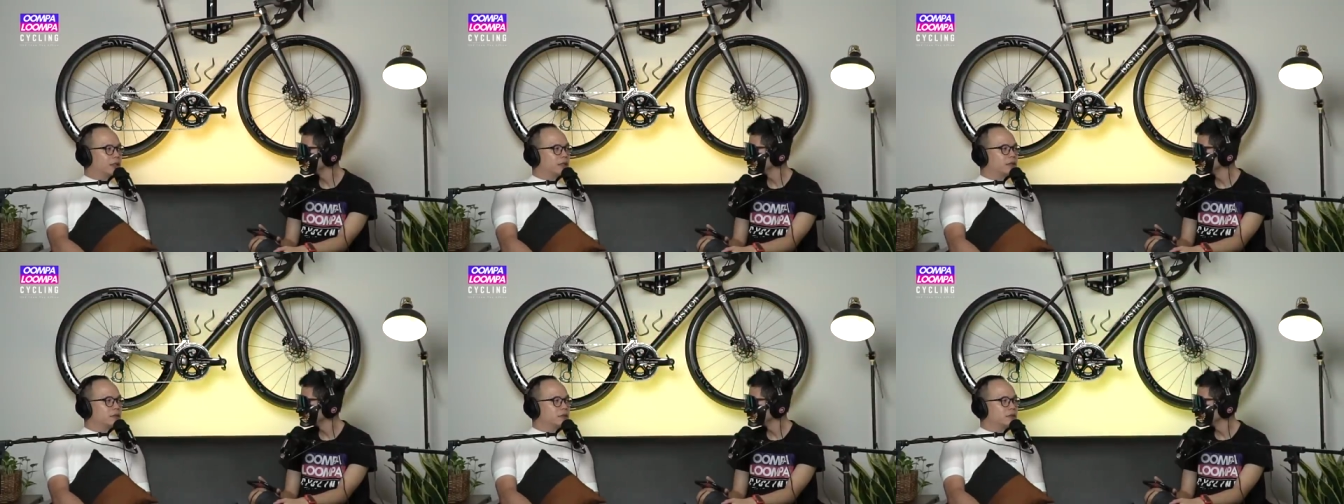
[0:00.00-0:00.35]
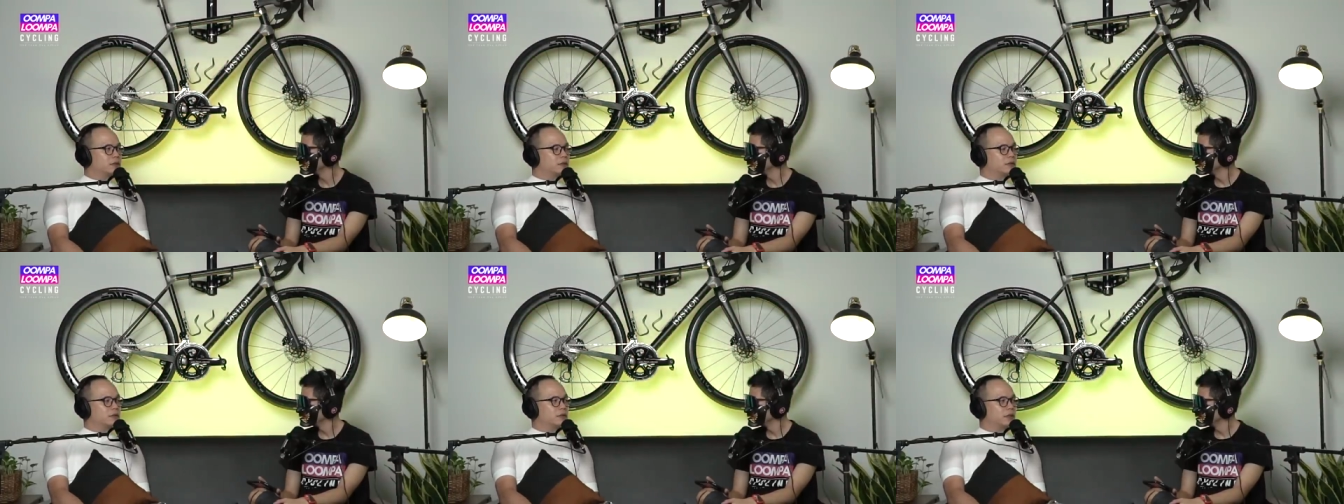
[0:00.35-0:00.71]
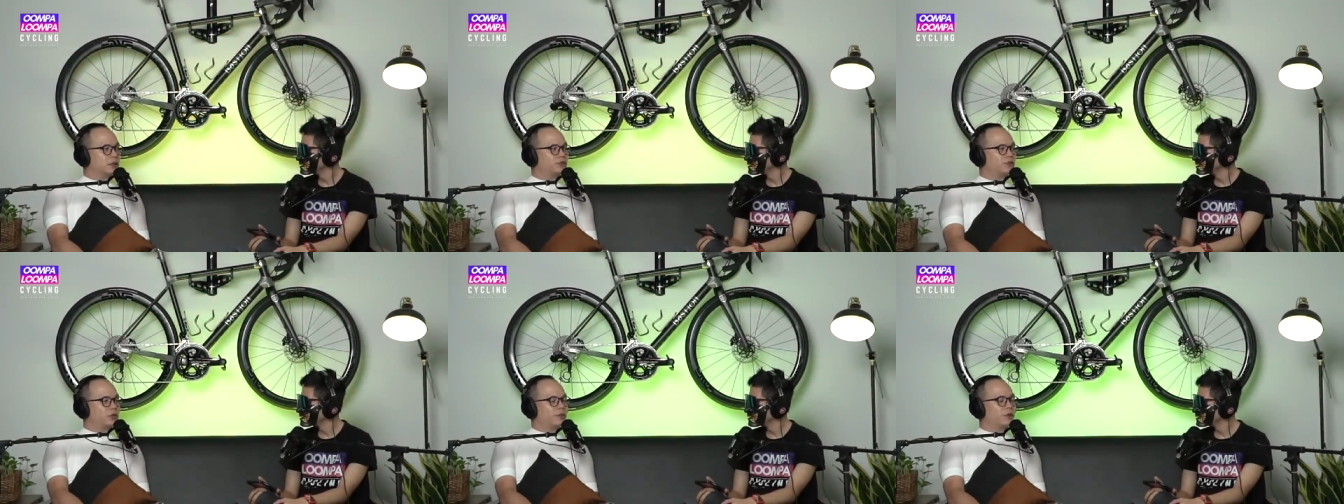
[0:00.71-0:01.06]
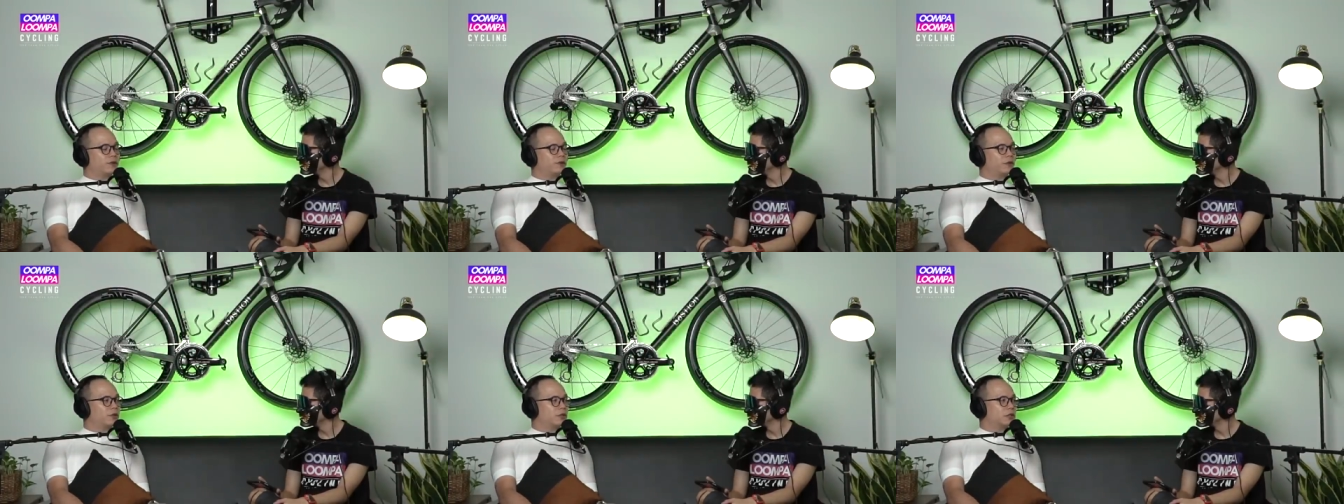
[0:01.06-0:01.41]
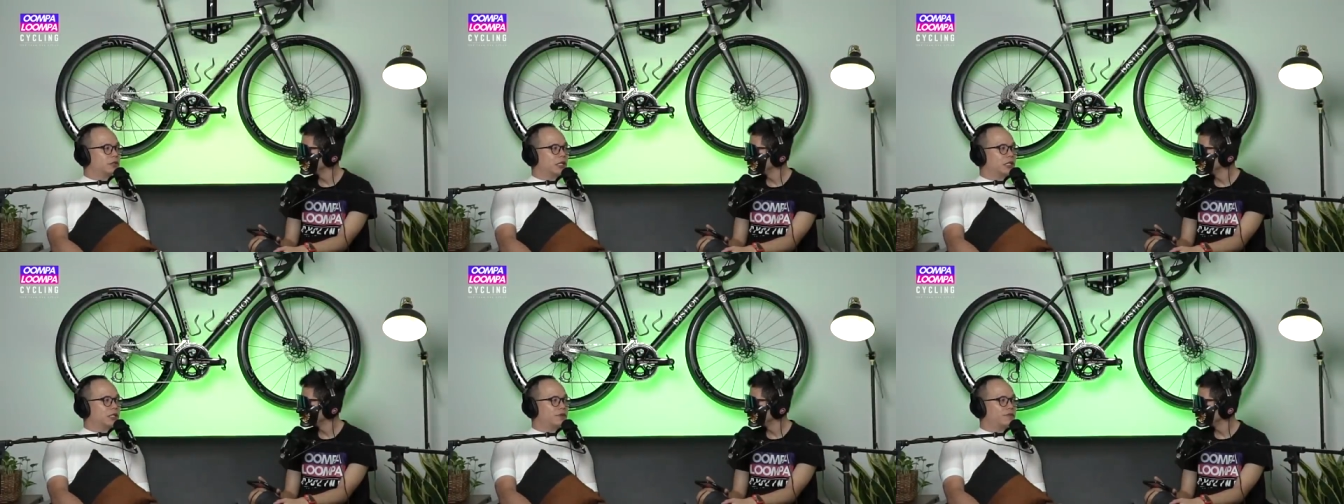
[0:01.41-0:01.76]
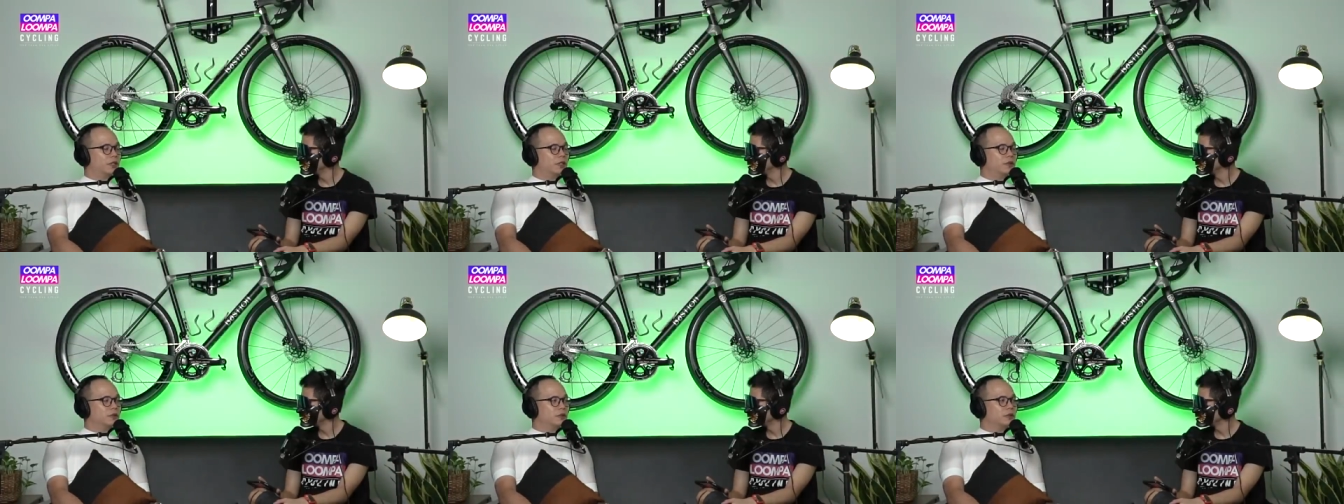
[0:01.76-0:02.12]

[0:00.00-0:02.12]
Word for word: Uh, so three point four is nice feet.